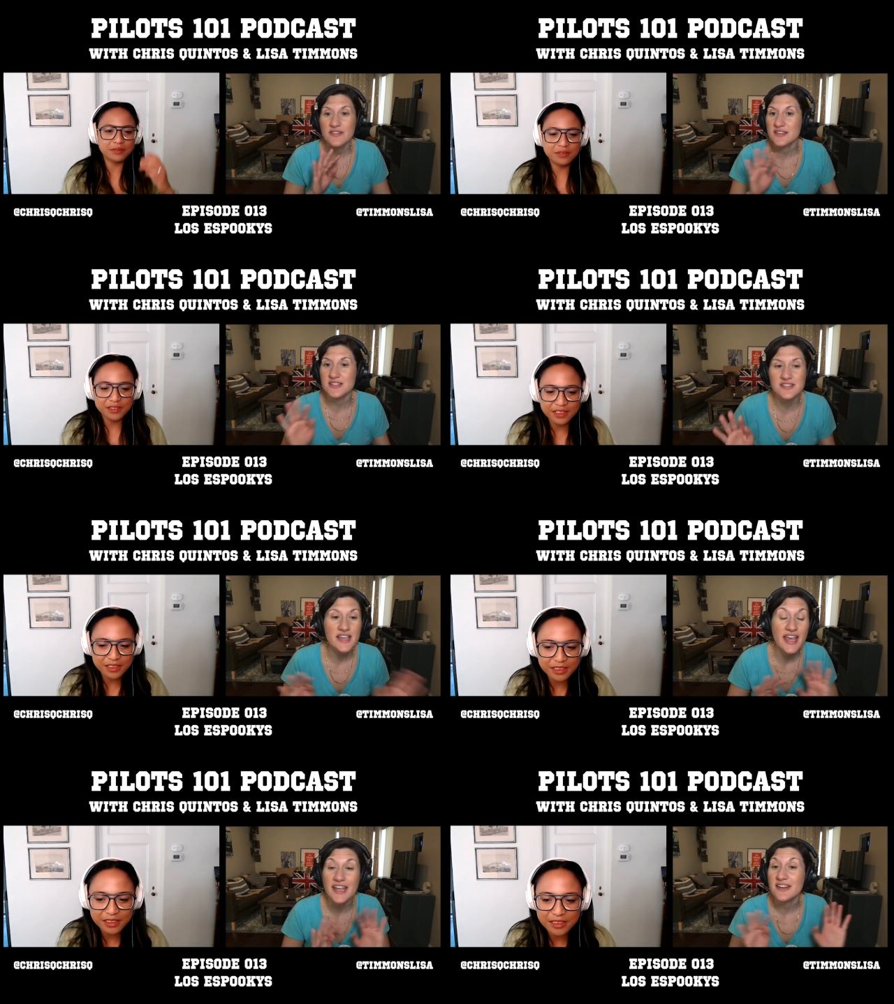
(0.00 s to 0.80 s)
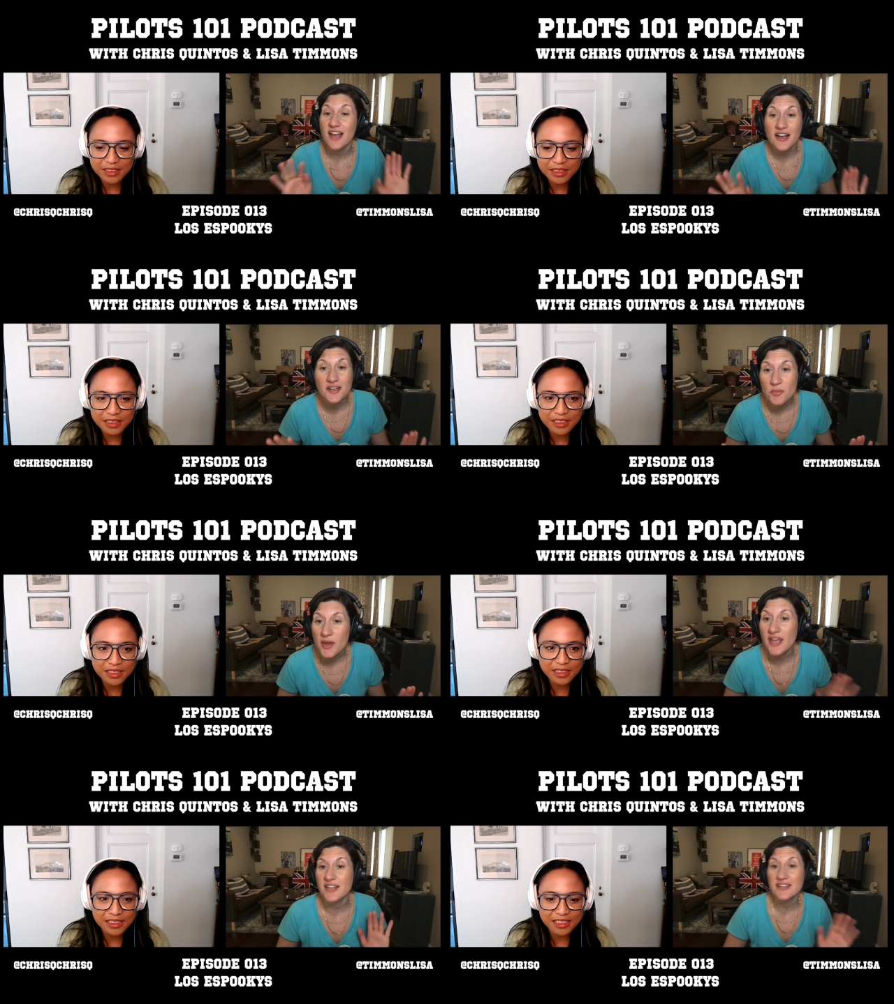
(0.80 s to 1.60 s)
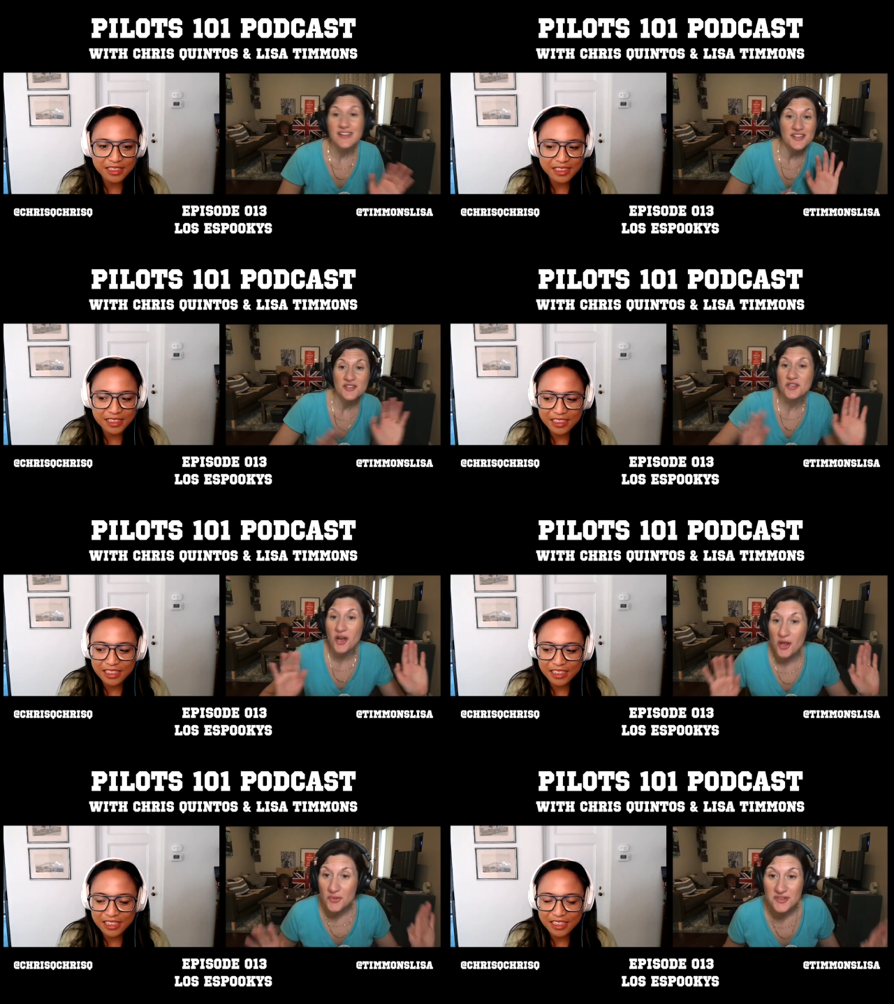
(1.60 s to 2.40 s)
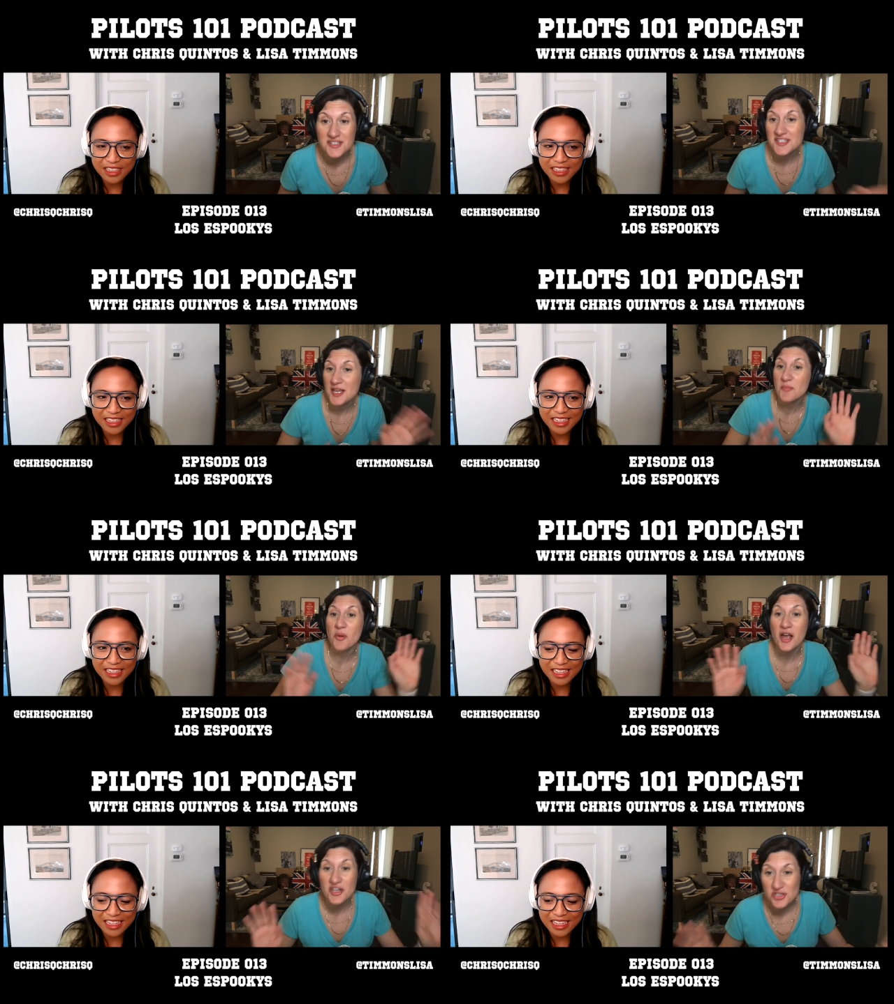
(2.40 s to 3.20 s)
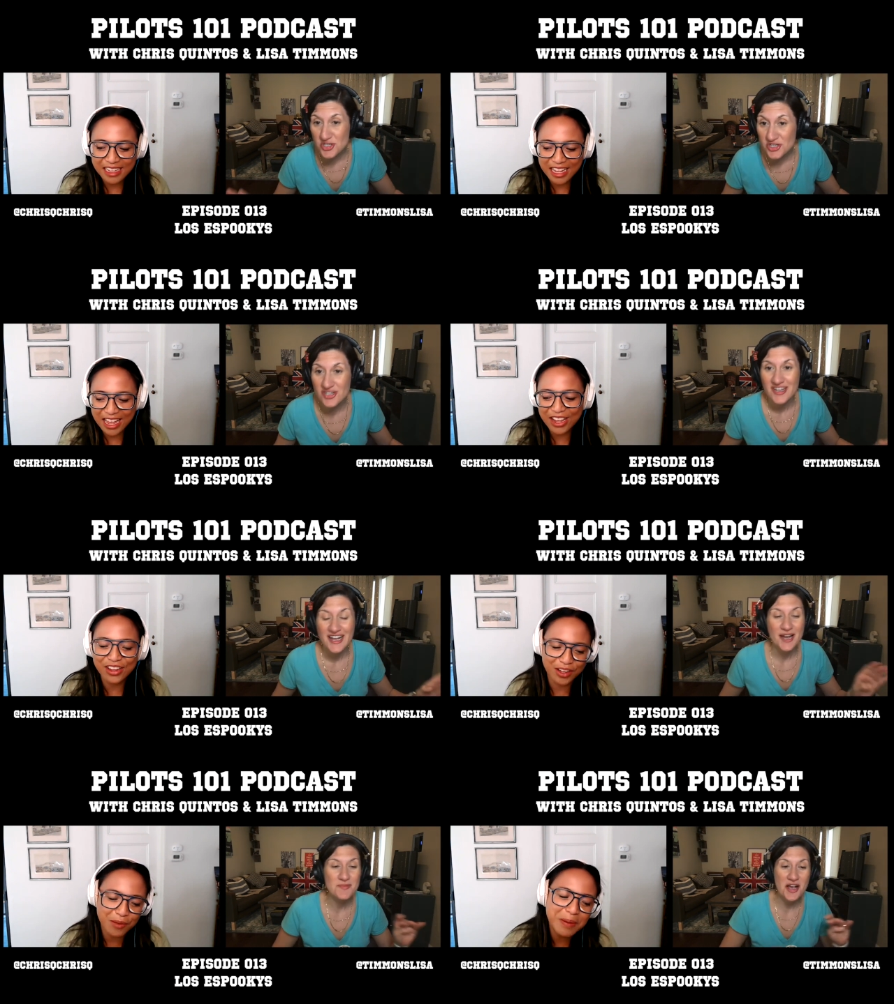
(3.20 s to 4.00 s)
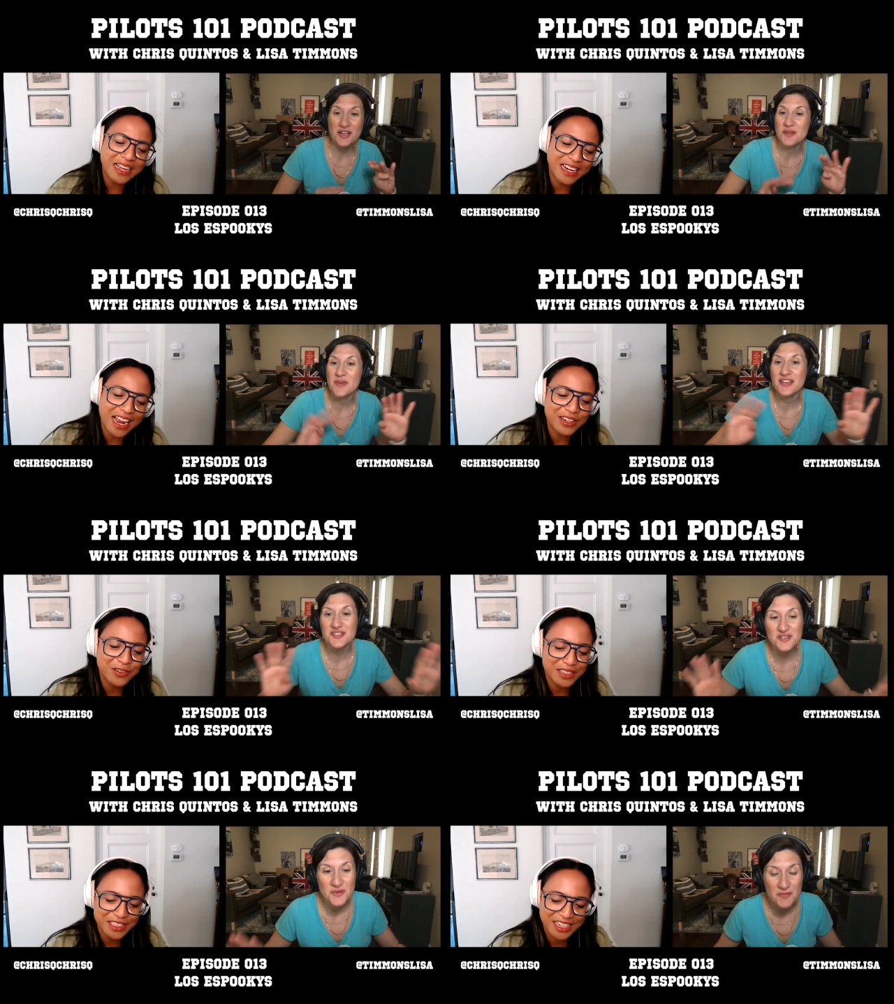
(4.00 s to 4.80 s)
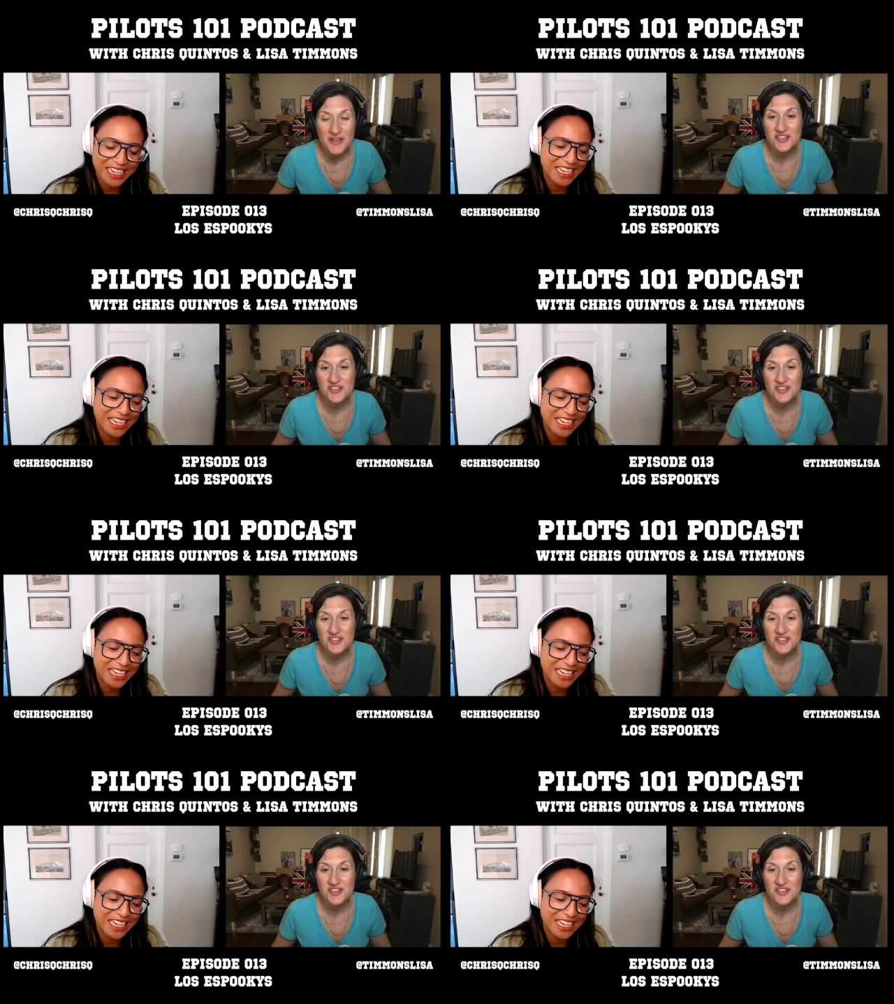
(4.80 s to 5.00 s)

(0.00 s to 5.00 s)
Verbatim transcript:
Speaker 1: This is hey, not going to paint y'all with the same brush. Uh, but I know sweeping it,